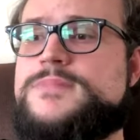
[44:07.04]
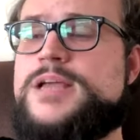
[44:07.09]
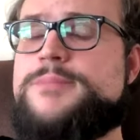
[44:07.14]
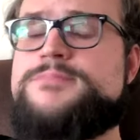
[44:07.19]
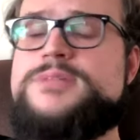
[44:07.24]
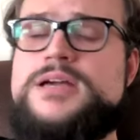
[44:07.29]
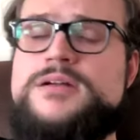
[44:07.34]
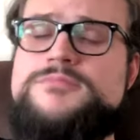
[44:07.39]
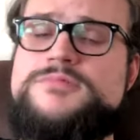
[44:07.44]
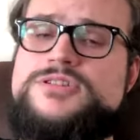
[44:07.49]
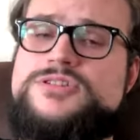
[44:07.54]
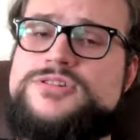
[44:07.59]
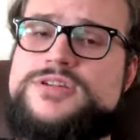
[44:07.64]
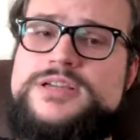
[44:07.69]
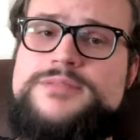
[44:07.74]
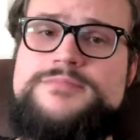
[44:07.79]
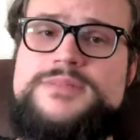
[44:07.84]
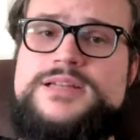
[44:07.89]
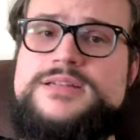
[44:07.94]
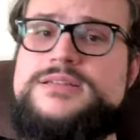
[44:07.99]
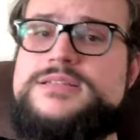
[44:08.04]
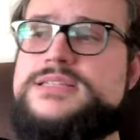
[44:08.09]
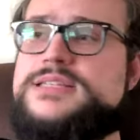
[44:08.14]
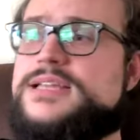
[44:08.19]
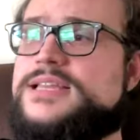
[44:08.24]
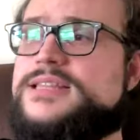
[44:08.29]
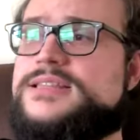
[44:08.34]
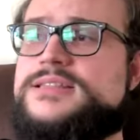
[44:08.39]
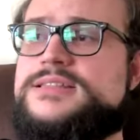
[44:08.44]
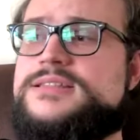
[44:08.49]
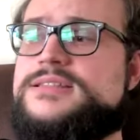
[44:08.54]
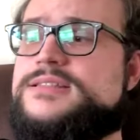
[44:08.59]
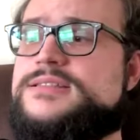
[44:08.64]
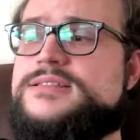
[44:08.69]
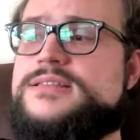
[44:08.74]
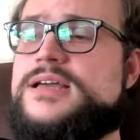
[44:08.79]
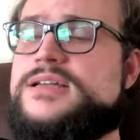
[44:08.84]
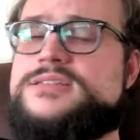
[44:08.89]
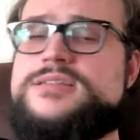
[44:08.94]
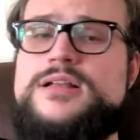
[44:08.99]
I'm done with treatments. Like,
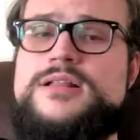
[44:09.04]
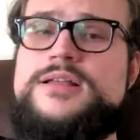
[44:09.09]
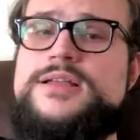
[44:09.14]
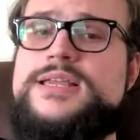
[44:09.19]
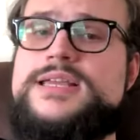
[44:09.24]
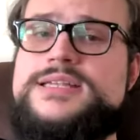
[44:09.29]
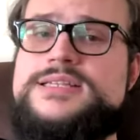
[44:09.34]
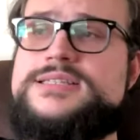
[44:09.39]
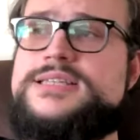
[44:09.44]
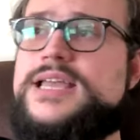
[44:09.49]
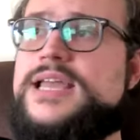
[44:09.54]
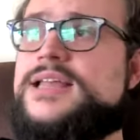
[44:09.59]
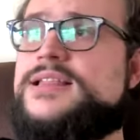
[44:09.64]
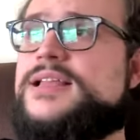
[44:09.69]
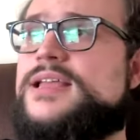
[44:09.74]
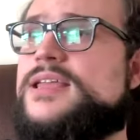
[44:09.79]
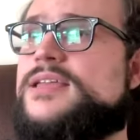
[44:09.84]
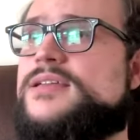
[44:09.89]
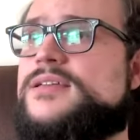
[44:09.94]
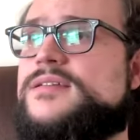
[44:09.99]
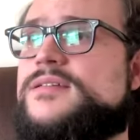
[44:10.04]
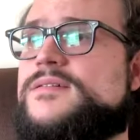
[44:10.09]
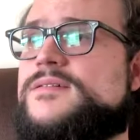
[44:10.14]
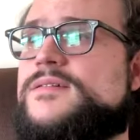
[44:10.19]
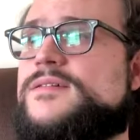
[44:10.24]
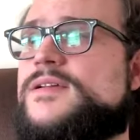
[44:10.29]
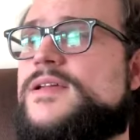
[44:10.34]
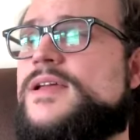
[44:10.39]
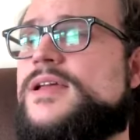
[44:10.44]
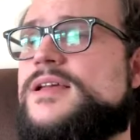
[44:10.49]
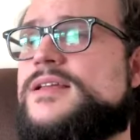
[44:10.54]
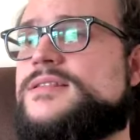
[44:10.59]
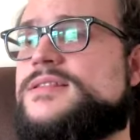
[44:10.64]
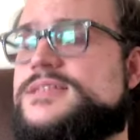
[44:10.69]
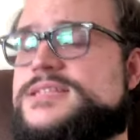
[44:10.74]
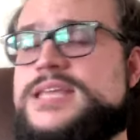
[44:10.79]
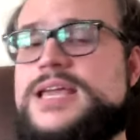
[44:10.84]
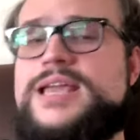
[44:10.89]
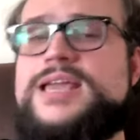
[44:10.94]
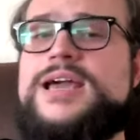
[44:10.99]
that's all I can say. Like,
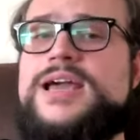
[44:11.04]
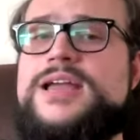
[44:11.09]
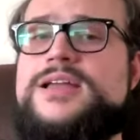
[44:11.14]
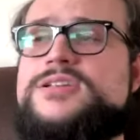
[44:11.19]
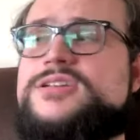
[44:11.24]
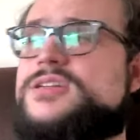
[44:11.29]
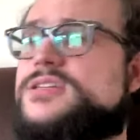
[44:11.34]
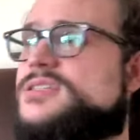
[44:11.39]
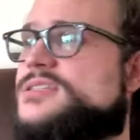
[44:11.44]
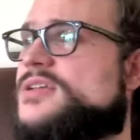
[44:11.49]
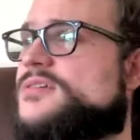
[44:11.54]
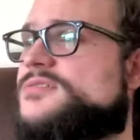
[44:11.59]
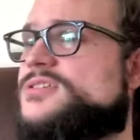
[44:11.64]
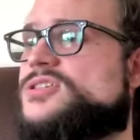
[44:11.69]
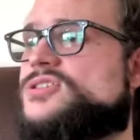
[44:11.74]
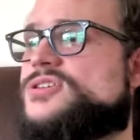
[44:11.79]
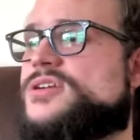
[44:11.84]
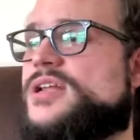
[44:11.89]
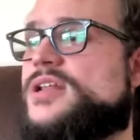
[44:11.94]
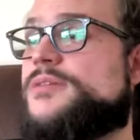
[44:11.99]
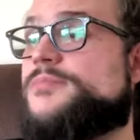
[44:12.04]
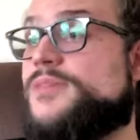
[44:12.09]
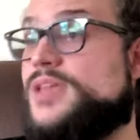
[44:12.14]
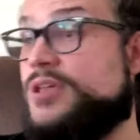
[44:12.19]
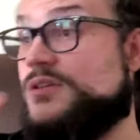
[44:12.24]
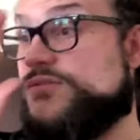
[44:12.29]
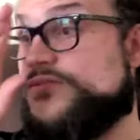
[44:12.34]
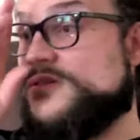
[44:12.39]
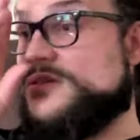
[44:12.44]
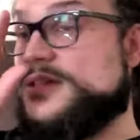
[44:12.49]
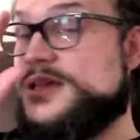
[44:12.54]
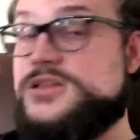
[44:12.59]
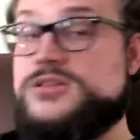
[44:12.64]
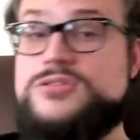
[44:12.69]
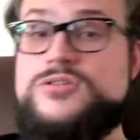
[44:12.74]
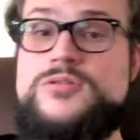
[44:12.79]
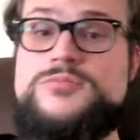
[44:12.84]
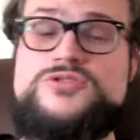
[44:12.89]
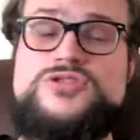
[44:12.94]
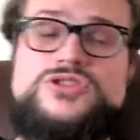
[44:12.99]
the psychiatrist that was treating me for like
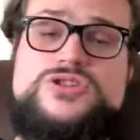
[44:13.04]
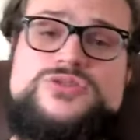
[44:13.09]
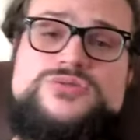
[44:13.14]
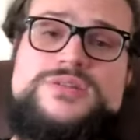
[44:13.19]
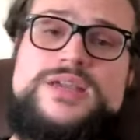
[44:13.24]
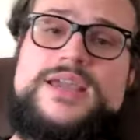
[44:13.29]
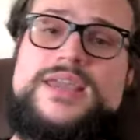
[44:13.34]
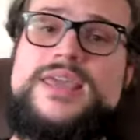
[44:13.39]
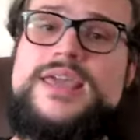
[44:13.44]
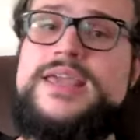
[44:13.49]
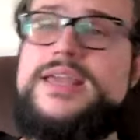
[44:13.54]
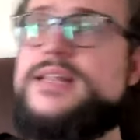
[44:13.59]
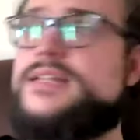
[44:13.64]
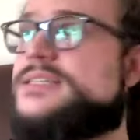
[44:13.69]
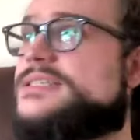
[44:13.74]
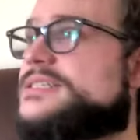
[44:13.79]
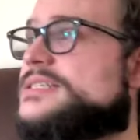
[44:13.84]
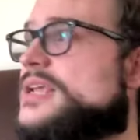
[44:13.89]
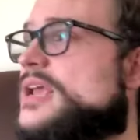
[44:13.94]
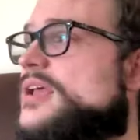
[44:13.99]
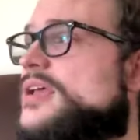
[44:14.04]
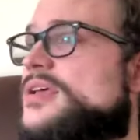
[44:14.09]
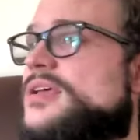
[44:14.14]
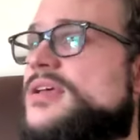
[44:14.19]
almost two decades,